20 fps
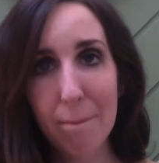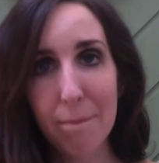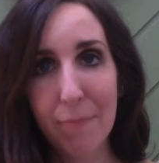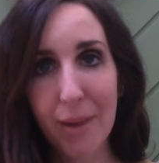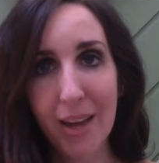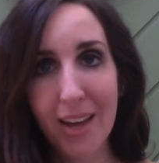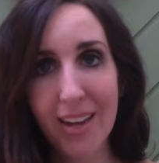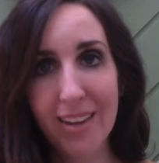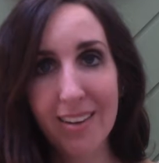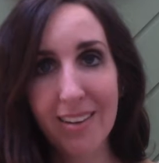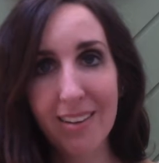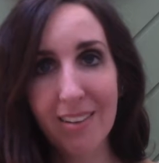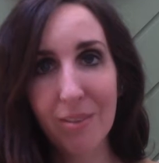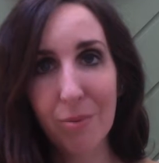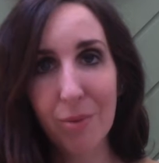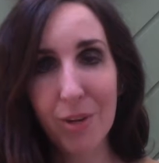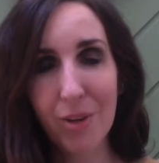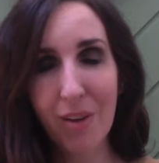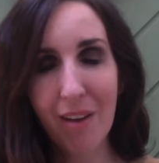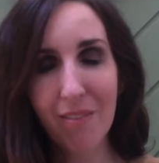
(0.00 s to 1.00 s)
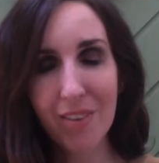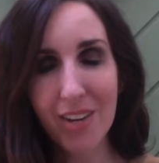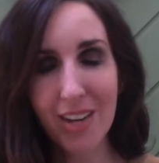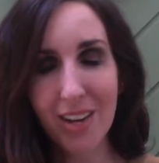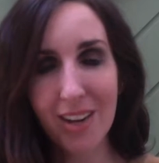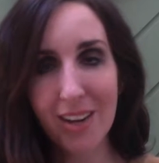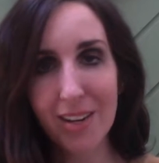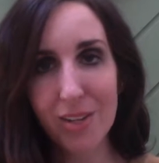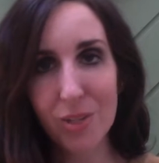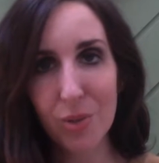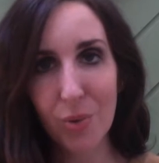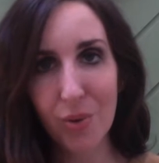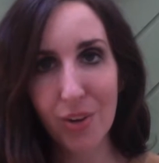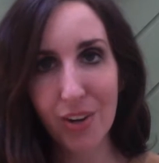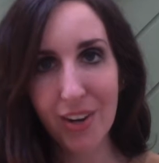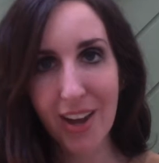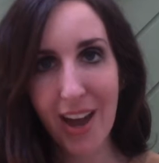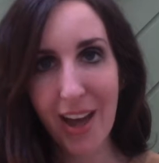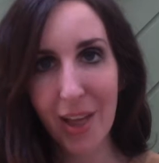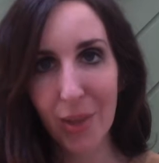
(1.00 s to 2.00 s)
But when you have an eating
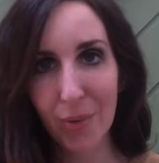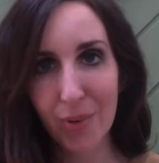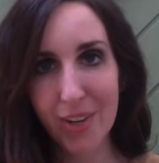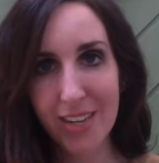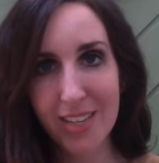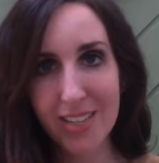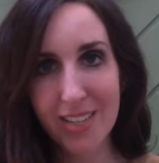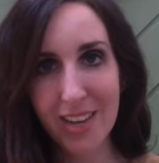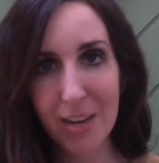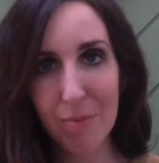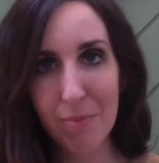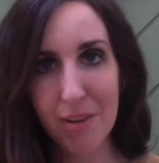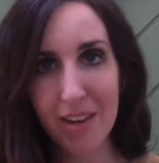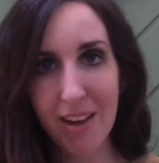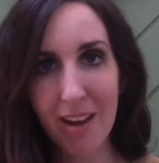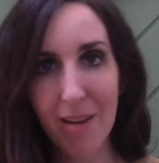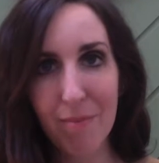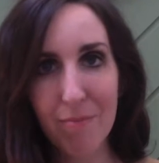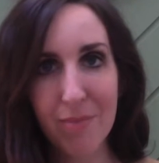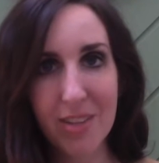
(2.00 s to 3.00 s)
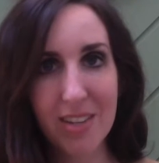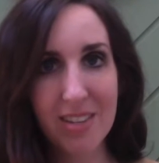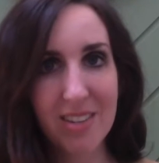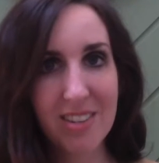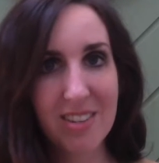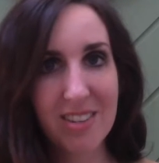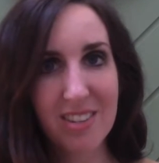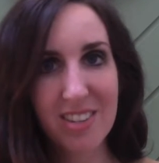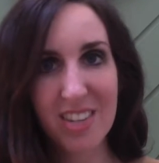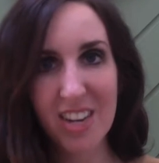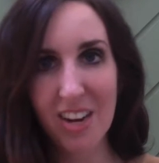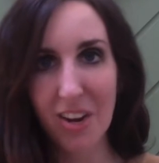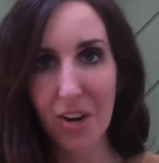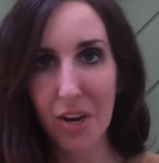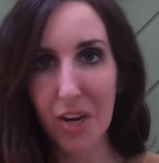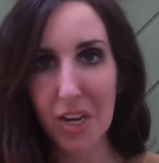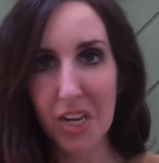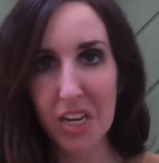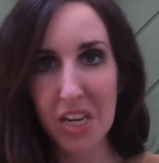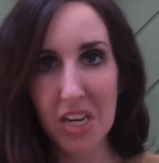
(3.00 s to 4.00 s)
disorder, calories can become this
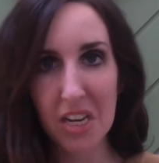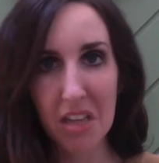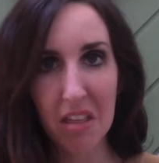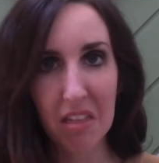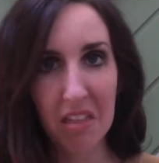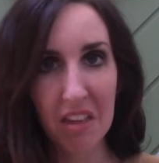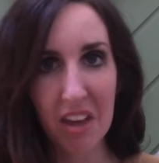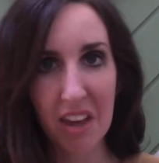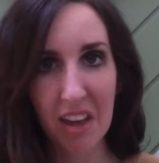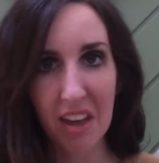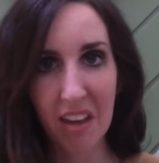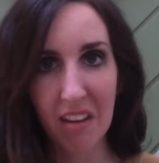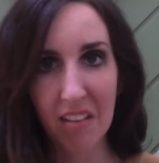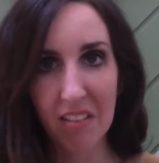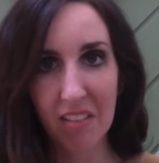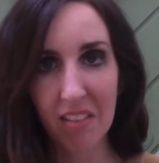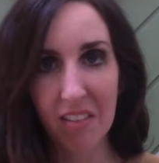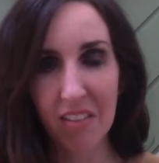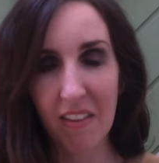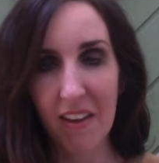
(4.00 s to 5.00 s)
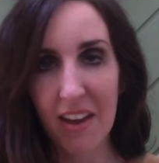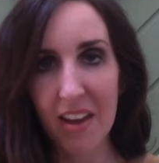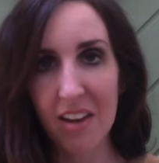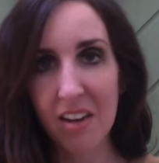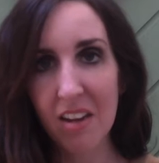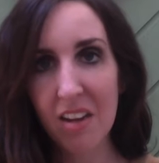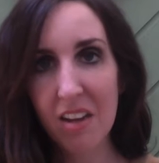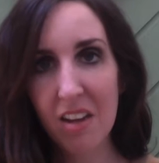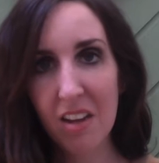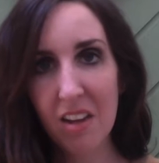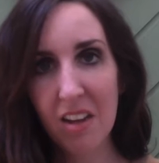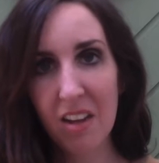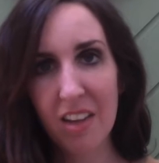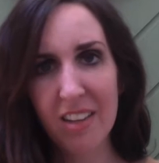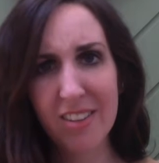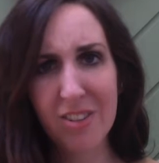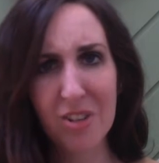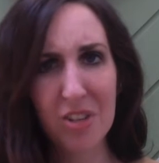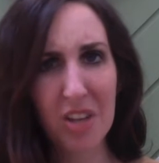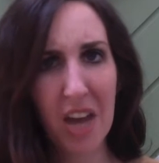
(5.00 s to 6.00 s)
scary thing that
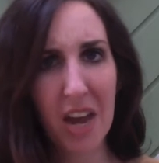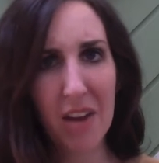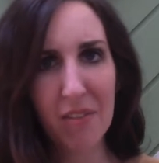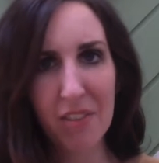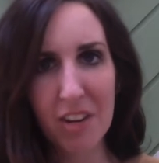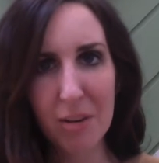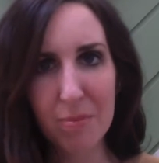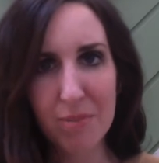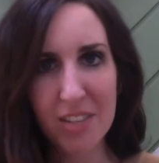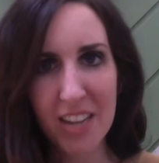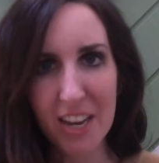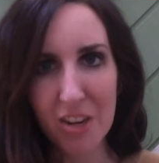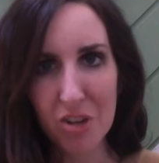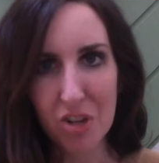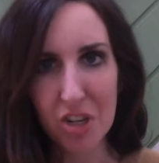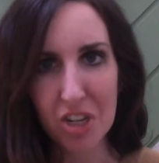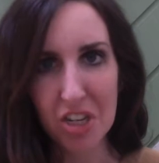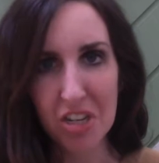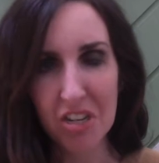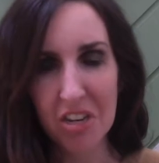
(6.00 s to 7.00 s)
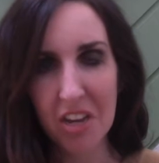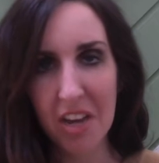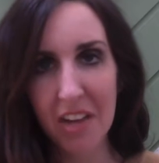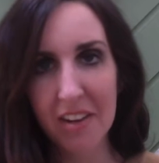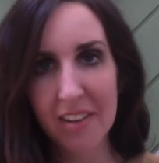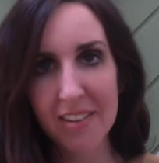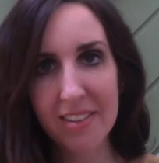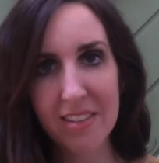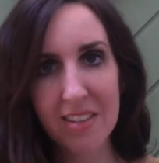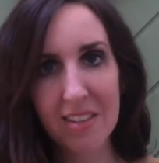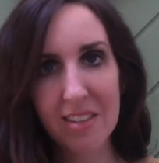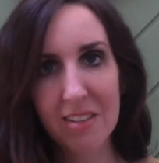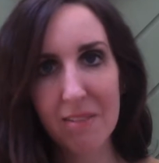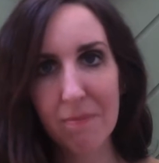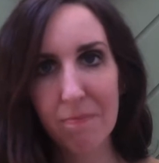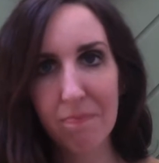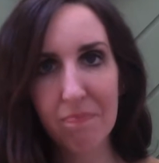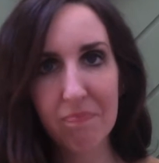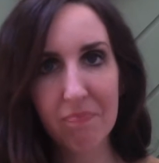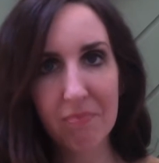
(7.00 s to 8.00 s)
is just kind of an obsession, and it's
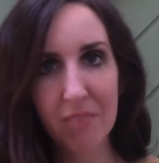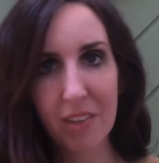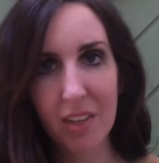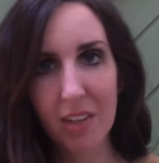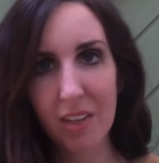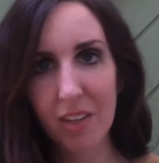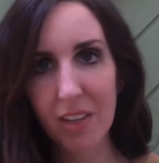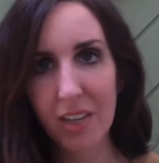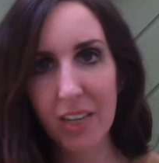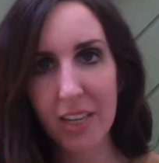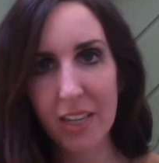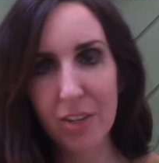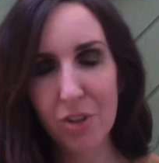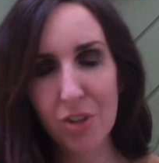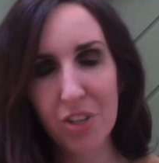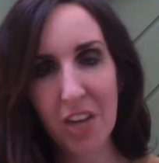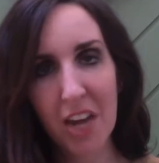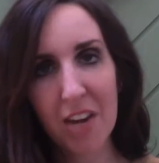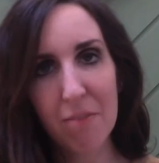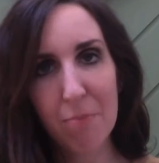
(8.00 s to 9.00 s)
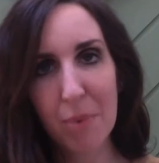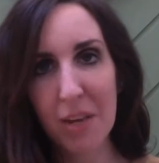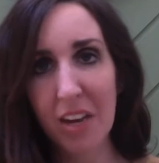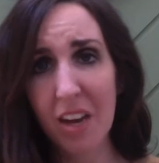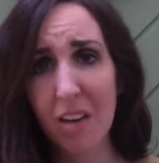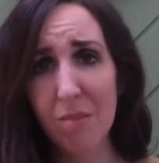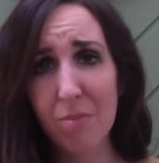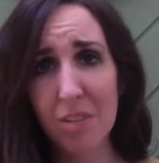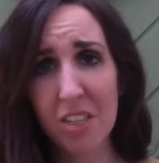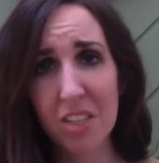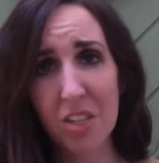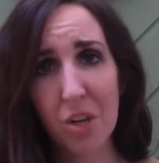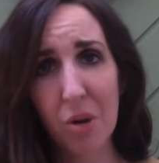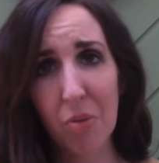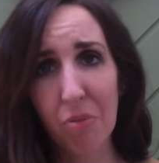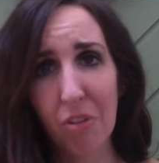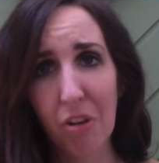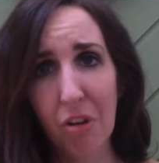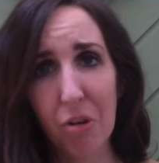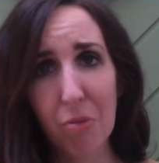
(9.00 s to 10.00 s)
it just kind of becomes its
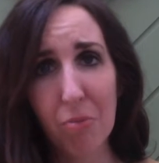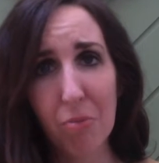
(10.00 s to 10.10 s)
own little